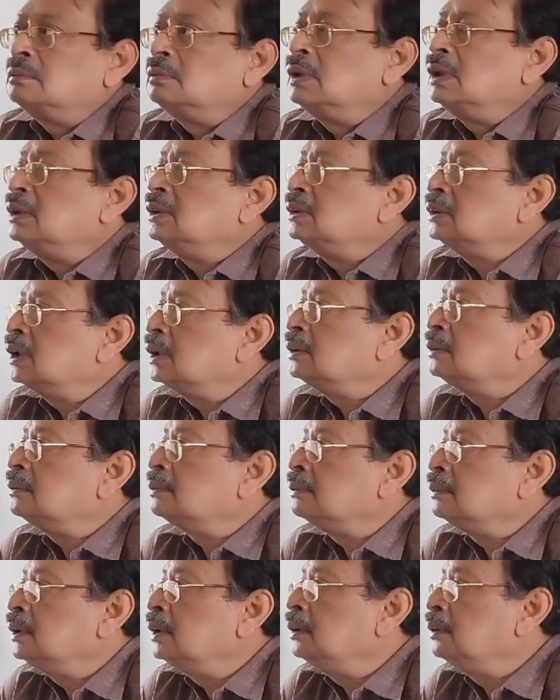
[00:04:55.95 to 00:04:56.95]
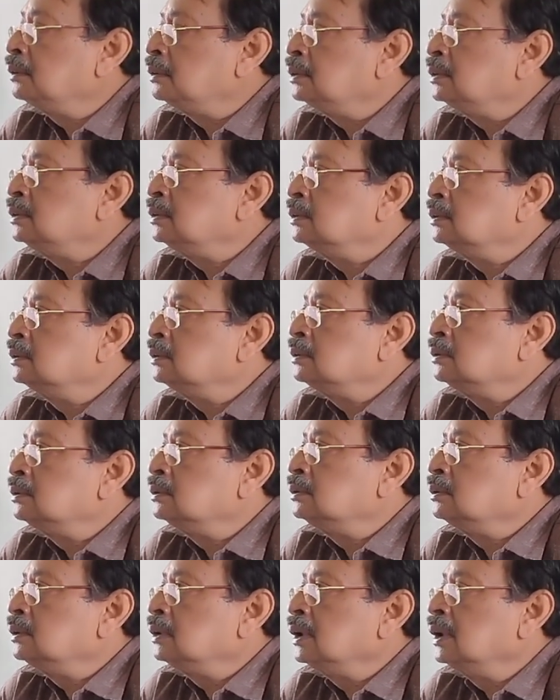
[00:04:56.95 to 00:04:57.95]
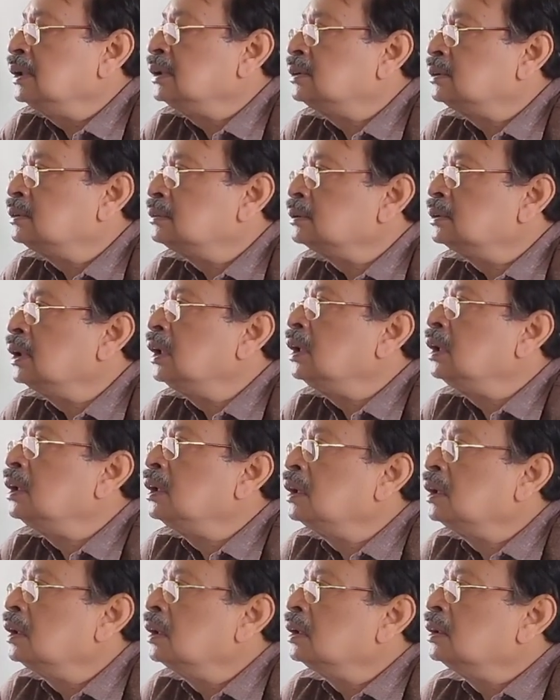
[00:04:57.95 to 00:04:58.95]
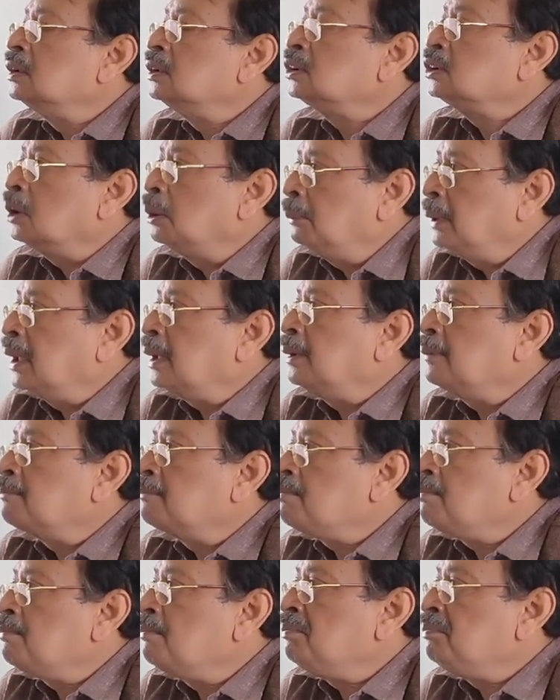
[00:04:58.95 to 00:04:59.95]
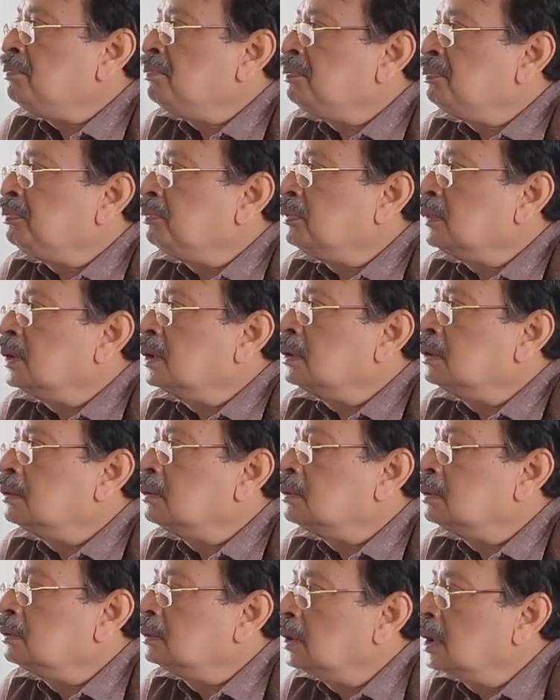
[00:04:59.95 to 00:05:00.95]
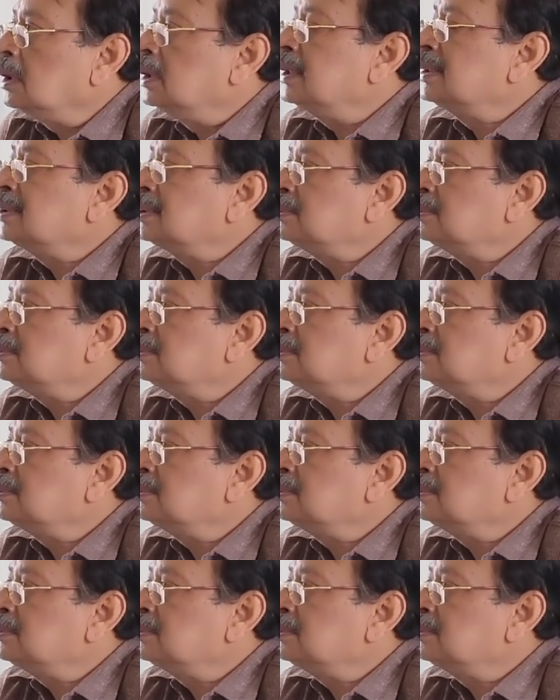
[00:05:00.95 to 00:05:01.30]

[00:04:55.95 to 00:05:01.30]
We insert through the nose, reach to the stomach. Through the